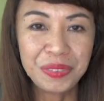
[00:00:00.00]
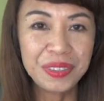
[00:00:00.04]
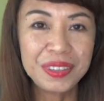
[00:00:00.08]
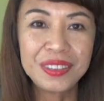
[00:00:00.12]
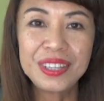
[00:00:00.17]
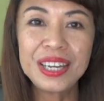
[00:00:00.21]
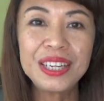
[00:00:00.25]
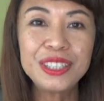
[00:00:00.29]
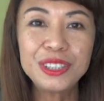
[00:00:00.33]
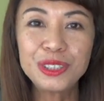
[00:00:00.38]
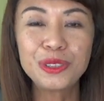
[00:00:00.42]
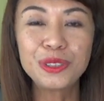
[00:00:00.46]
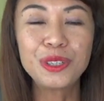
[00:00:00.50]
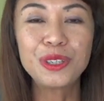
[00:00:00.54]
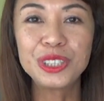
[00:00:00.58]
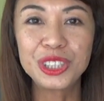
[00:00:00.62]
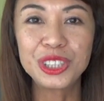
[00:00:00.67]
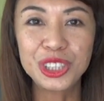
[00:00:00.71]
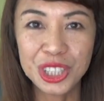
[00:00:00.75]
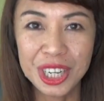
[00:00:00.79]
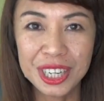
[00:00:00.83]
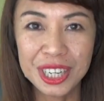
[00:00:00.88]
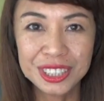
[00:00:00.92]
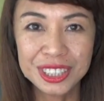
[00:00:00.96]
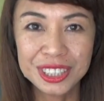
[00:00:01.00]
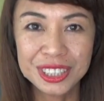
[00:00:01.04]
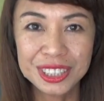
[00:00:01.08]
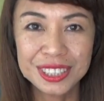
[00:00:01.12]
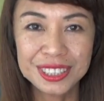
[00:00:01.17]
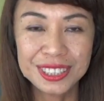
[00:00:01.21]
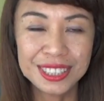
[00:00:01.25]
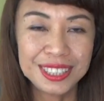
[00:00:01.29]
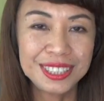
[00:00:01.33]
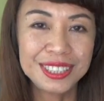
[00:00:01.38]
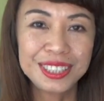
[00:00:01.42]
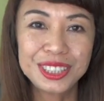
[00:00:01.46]
they do not
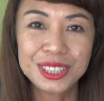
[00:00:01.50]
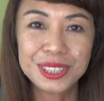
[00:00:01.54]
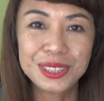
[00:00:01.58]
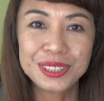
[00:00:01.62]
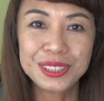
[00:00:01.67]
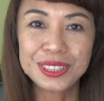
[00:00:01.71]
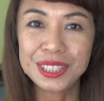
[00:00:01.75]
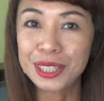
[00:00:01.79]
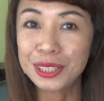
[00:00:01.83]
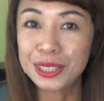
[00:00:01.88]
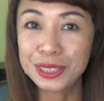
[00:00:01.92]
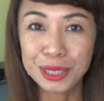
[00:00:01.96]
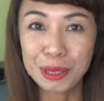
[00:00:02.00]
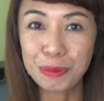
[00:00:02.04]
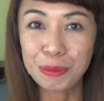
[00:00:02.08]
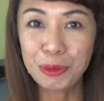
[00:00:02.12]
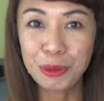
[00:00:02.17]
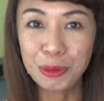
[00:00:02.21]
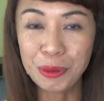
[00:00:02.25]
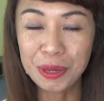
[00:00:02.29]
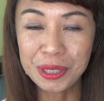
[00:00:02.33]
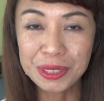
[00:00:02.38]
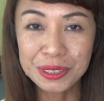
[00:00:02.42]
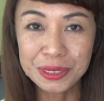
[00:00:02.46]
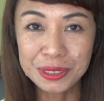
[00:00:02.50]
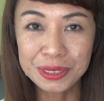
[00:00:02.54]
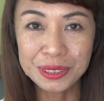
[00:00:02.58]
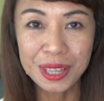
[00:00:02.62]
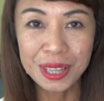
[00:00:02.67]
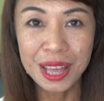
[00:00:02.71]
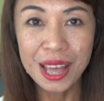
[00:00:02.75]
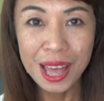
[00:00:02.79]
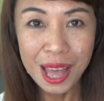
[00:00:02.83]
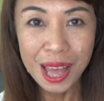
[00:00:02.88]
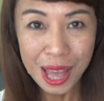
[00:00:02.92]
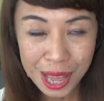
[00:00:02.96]
judge, they just accept you
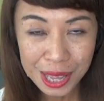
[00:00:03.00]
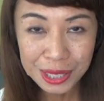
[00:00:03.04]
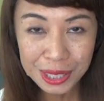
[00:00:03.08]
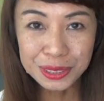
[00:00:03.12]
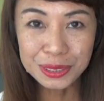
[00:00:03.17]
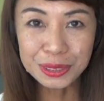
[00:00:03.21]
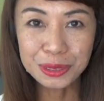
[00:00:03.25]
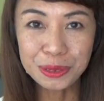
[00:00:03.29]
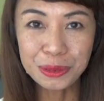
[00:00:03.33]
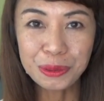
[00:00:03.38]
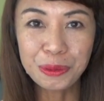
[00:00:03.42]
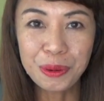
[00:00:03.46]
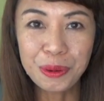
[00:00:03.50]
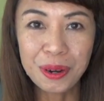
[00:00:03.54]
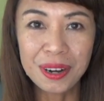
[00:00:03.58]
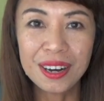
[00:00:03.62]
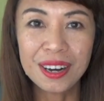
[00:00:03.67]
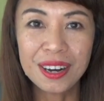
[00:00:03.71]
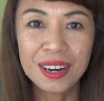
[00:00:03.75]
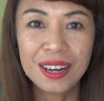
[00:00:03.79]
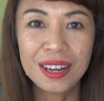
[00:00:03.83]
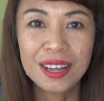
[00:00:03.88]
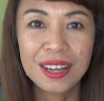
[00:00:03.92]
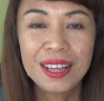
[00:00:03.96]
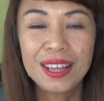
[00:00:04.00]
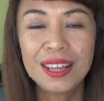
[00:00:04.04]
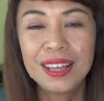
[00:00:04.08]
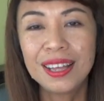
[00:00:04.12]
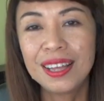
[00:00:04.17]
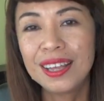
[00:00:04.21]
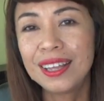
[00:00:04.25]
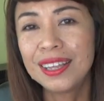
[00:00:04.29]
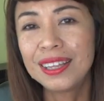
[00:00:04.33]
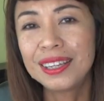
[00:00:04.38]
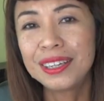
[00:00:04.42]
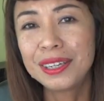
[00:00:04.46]
as you are.
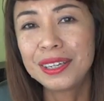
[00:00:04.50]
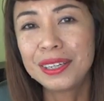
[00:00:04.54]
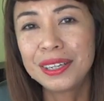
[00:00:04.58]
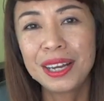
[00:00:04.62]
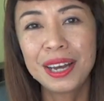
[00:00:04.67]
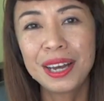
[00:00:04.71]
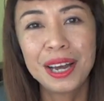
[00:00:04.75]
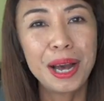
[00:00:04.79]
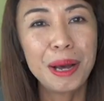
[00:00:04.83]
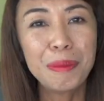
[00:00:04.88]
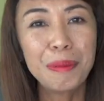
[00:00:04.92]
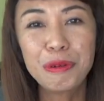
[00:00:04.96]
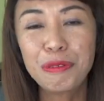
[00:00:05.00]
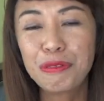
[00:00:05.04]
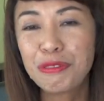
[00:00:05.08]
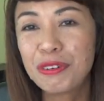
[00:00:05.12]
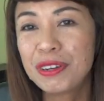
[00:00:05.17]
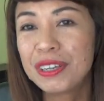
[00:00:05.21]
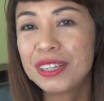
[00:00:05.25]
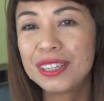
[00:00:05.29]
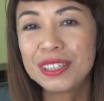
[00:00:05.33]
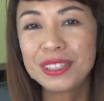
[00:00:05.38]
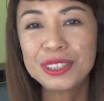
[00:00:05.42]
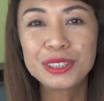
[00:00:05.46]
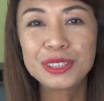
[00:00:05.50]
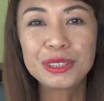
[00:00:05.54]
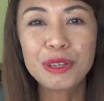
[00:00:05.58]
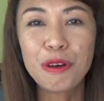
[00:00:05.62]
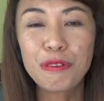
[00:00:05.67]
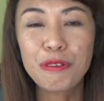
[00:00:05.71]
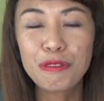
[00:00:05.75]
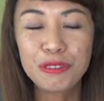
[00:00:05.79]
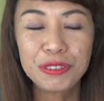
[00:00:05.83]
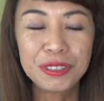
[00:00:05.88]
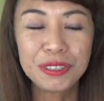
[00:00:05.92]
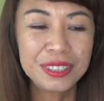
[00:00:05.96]
And I'm afraid it is
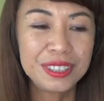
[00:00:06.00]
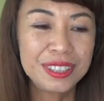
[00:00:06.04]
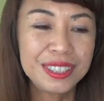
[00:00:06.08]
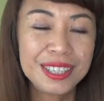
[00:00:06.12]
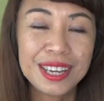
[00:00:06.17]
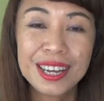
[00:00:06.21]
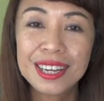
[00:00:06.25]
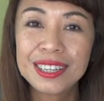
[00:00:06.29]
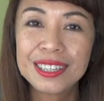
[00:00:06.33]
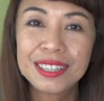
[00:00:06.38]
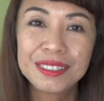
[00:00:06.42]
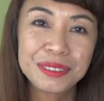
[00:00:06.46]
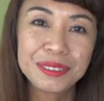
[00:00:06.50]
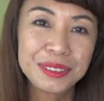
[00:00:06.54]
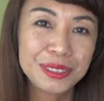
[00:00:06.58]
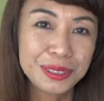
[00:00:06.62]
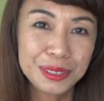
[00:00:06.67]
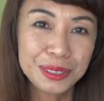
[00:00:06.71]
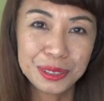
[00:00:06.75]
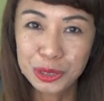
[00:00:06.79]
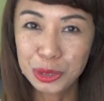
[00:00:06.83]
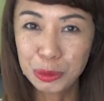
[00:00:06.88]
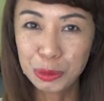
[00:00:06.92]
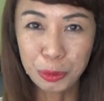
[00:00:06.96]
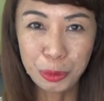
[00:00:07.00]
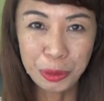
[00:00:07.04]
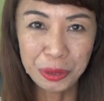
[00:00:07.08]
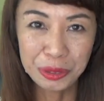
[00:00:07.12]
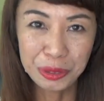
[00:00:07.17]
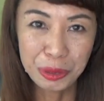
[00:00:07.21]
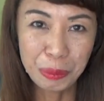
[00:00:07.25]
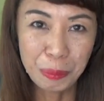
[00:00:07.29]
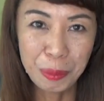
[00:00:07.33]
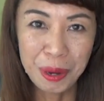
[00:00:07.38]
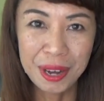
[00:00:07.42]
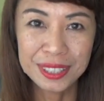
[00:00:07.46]
often the adults that spoil
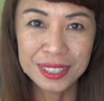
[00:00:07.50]
the